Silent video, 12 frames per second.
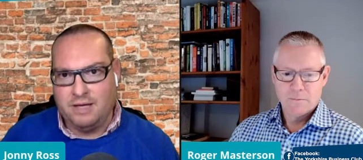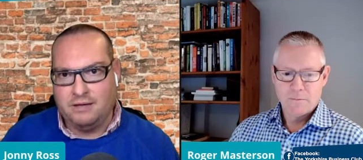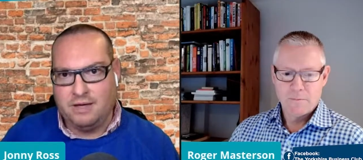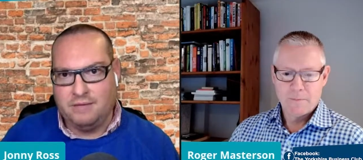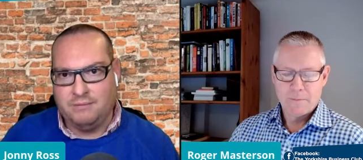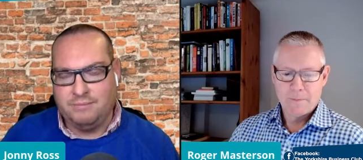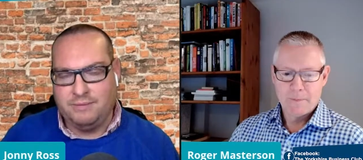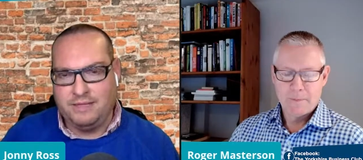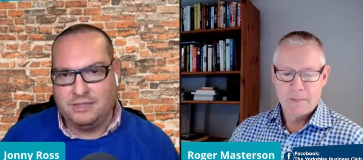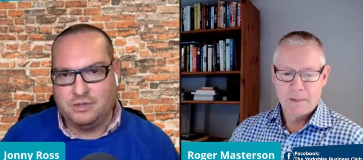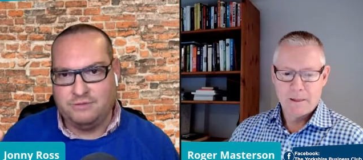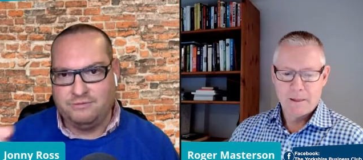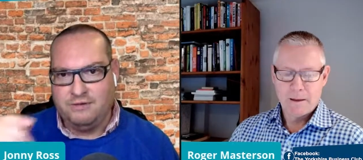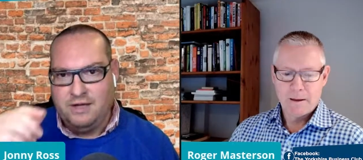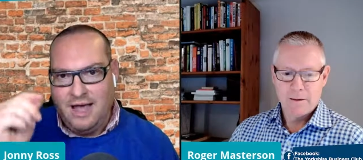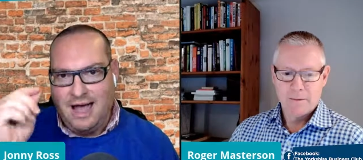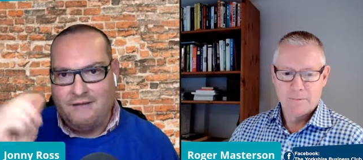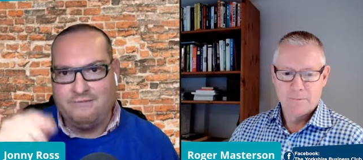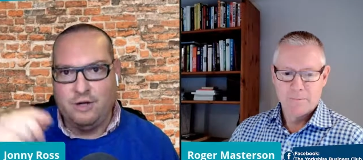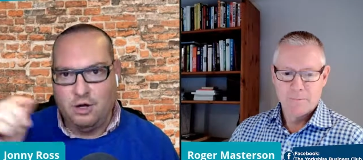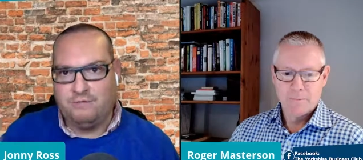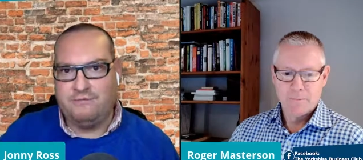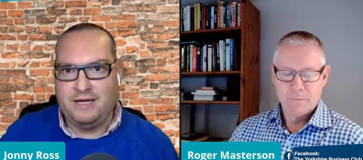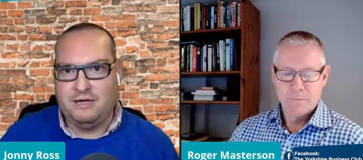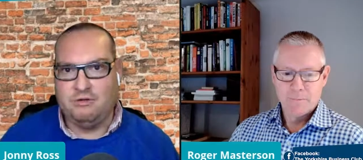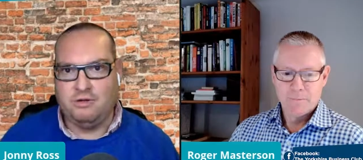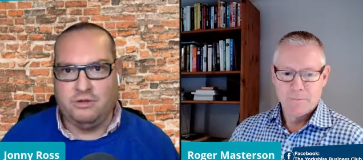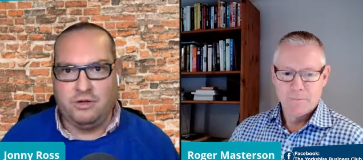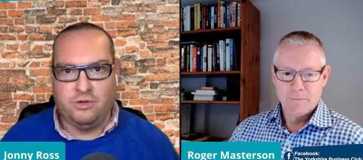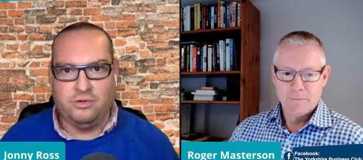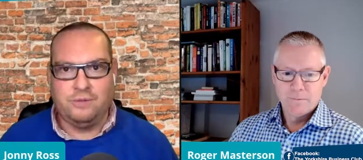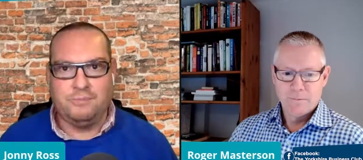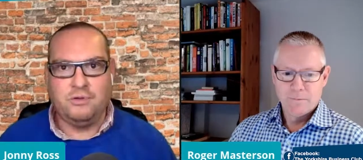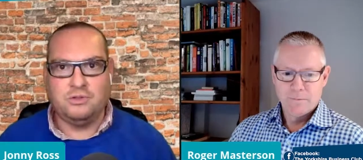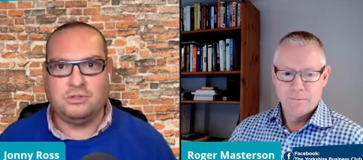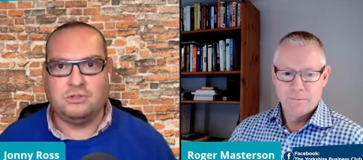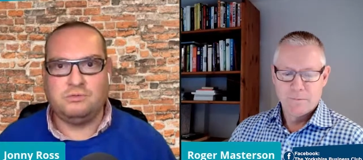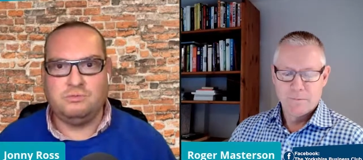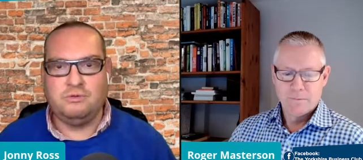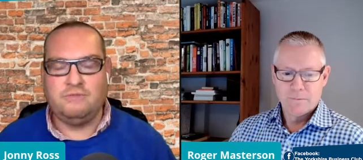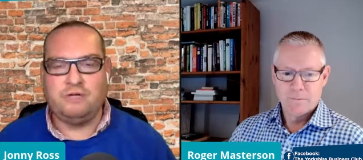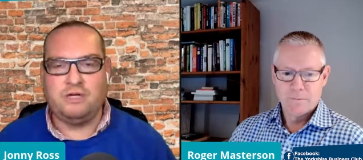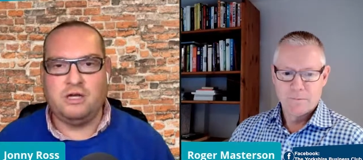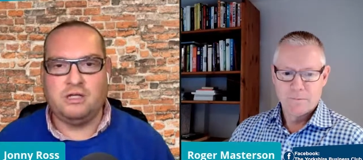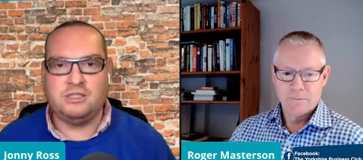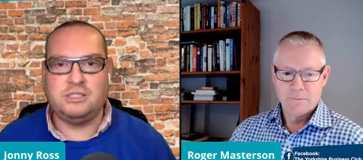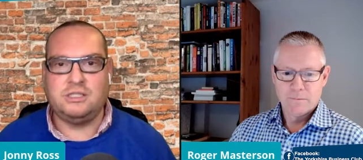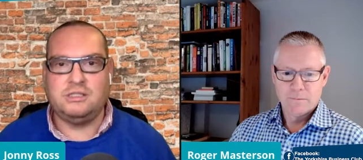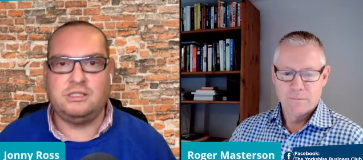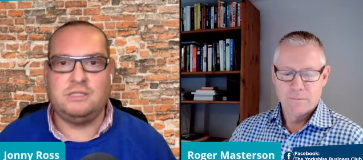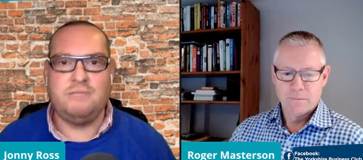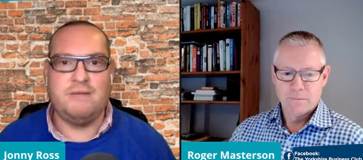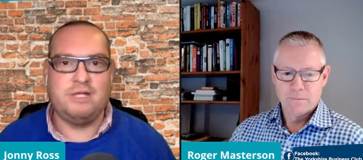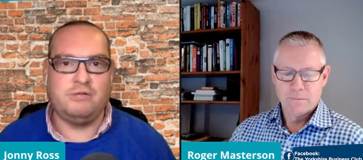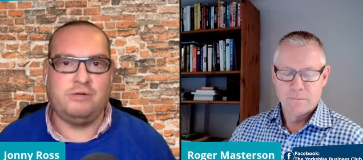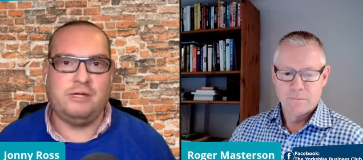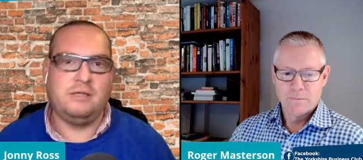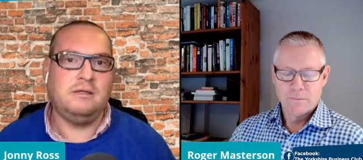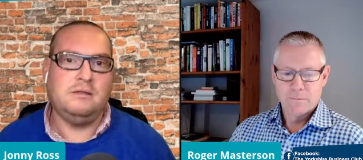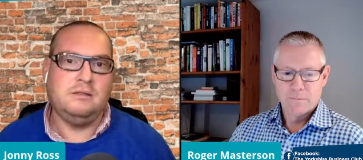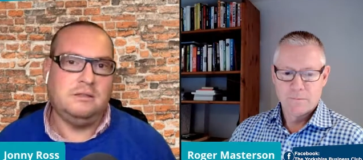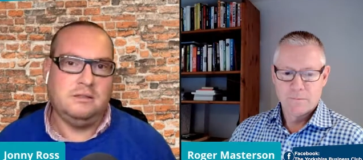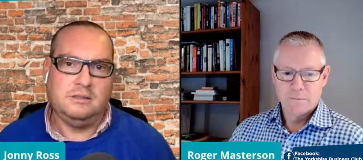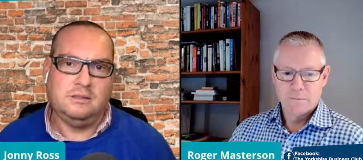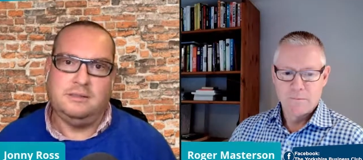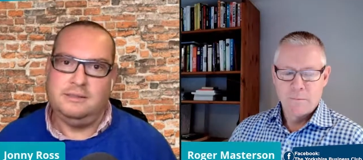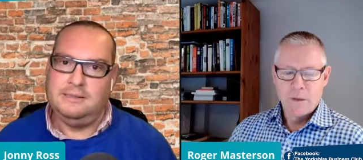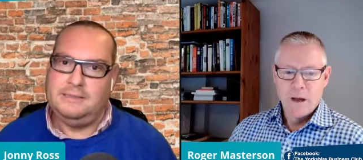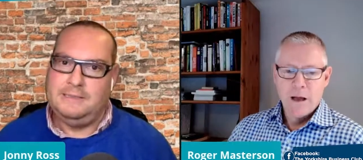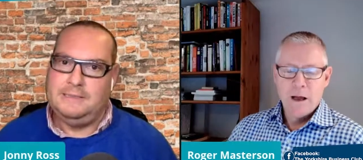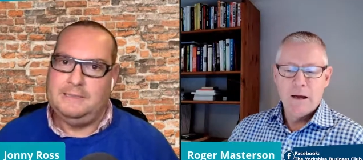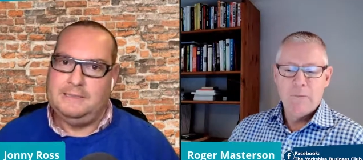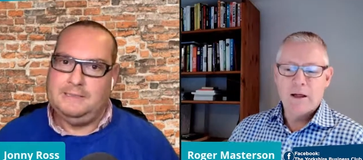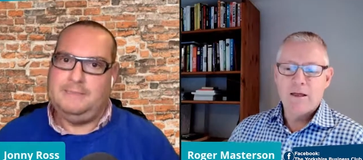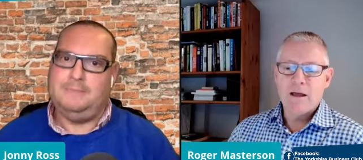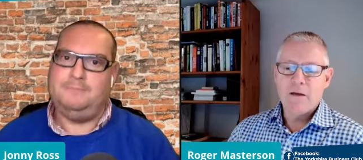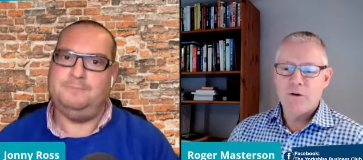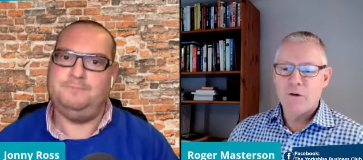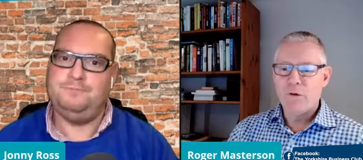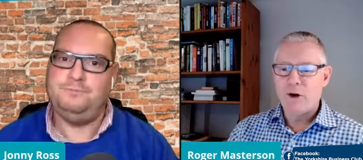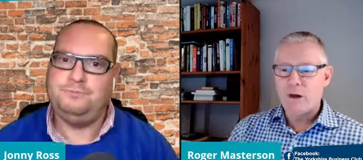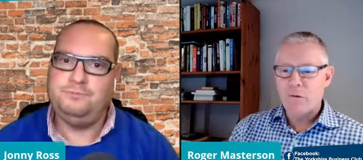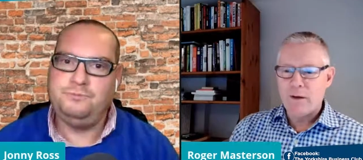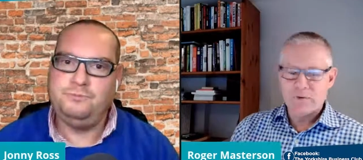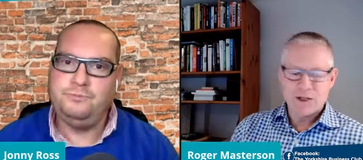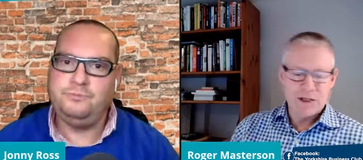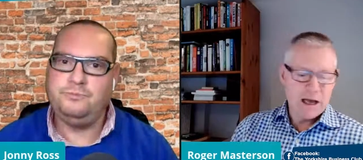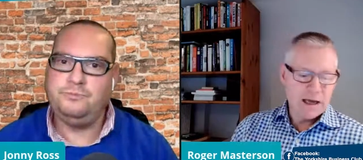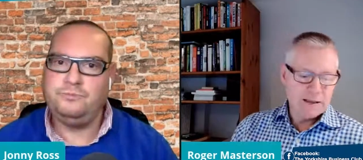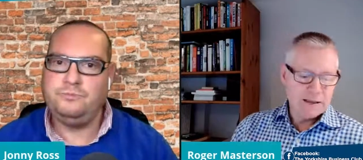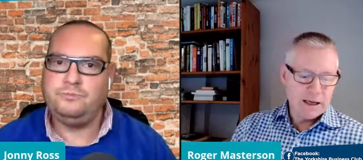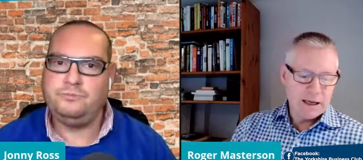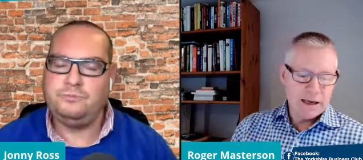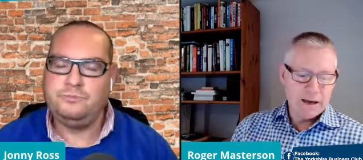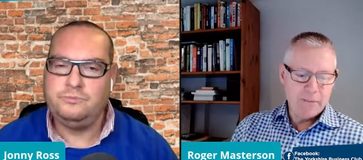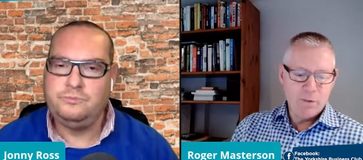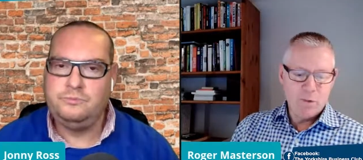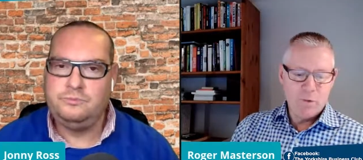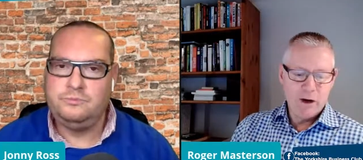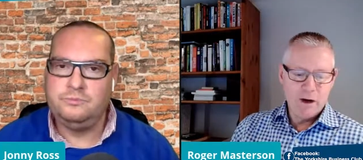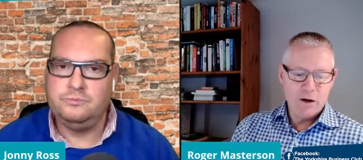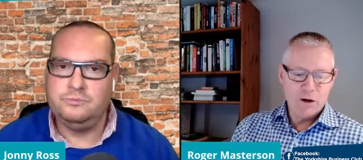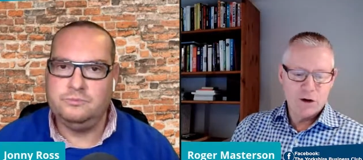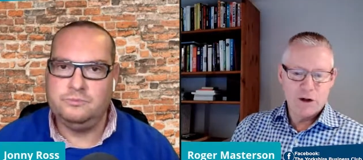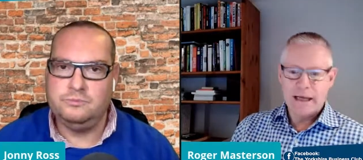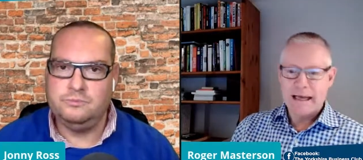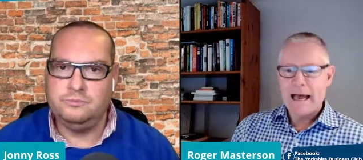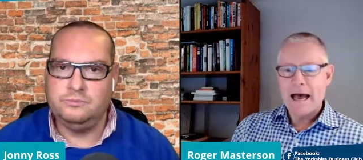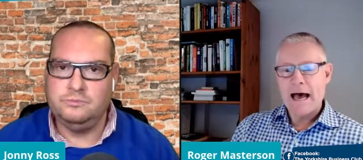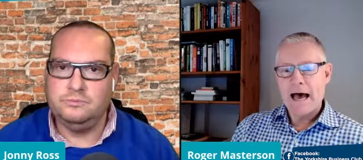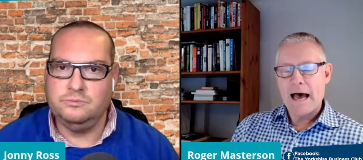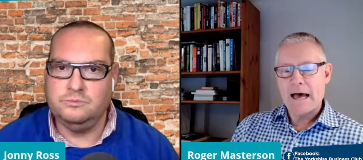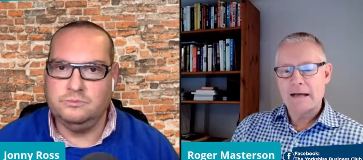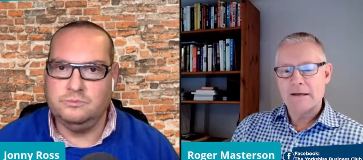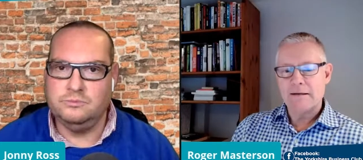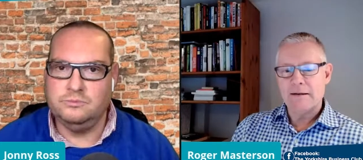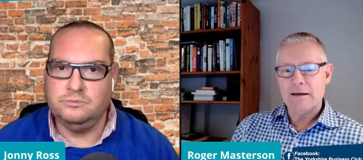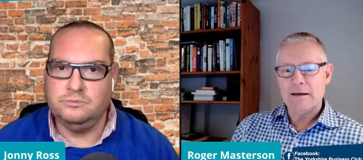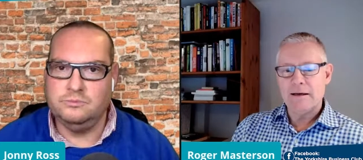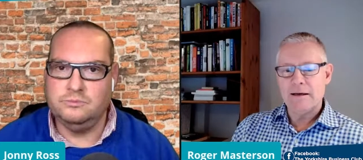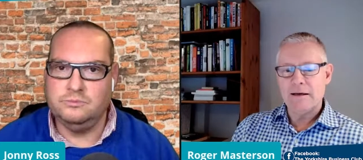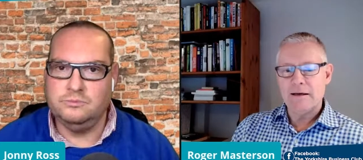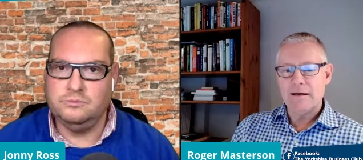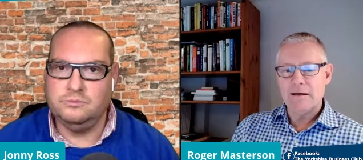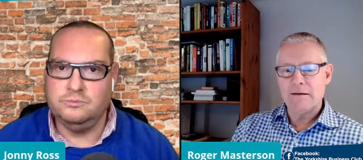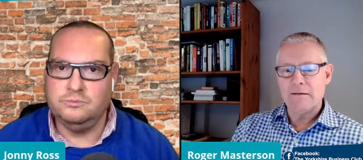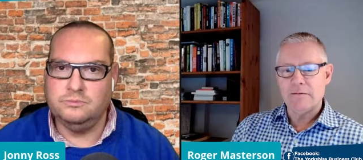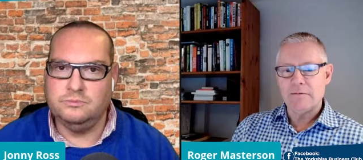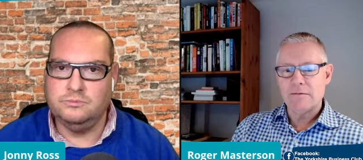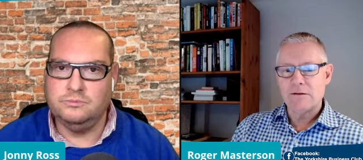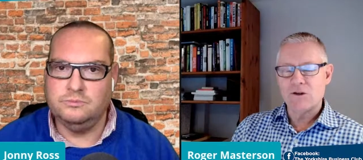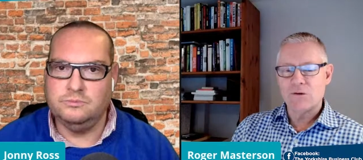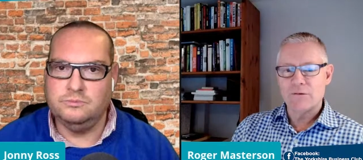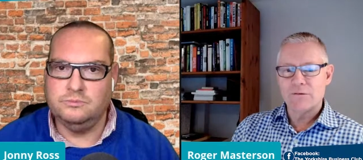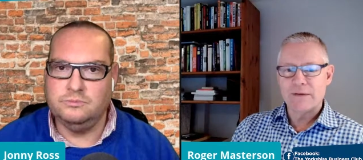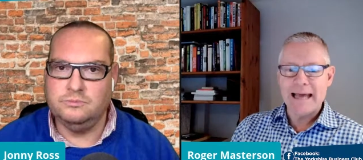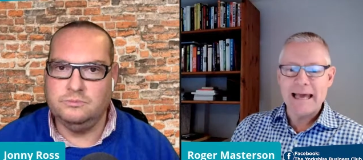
Speaker 1: and and being sort of having our finger on on the pulse with regard to to measuring
Speaker 2: um, I think if you're running a website, um, we're looking at the sort of